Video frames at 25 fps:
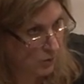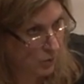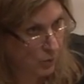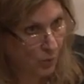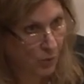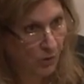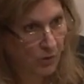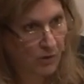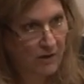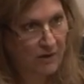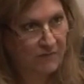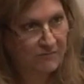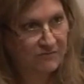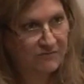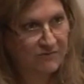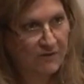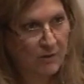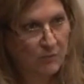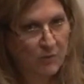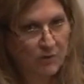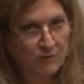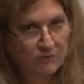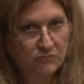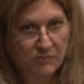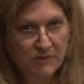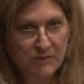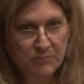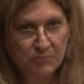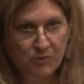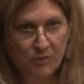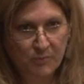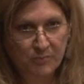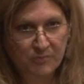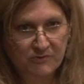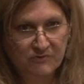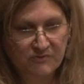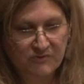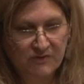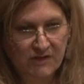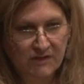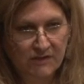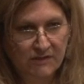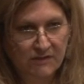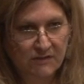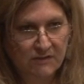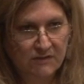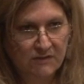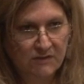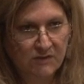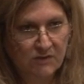or of someone
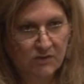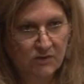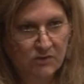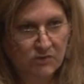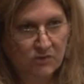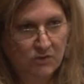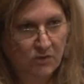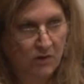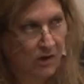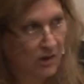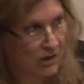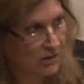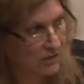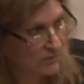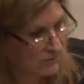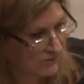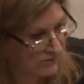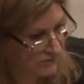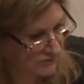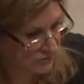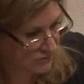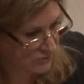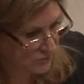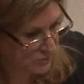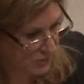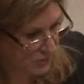repurposing your arguments to